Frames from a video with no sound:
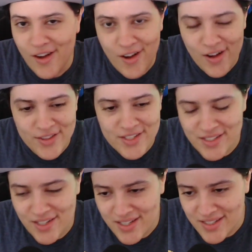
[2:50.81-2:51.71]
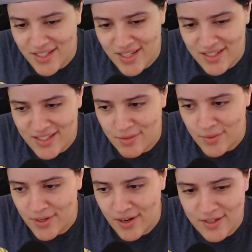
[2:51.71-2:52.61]
all this nonsense in
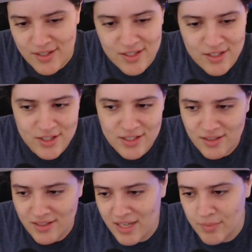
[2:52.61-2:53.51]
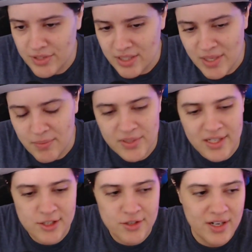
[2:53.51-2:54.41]
regards to just labeling people
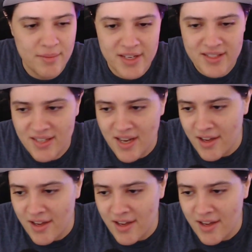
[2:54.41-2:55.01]
extremists,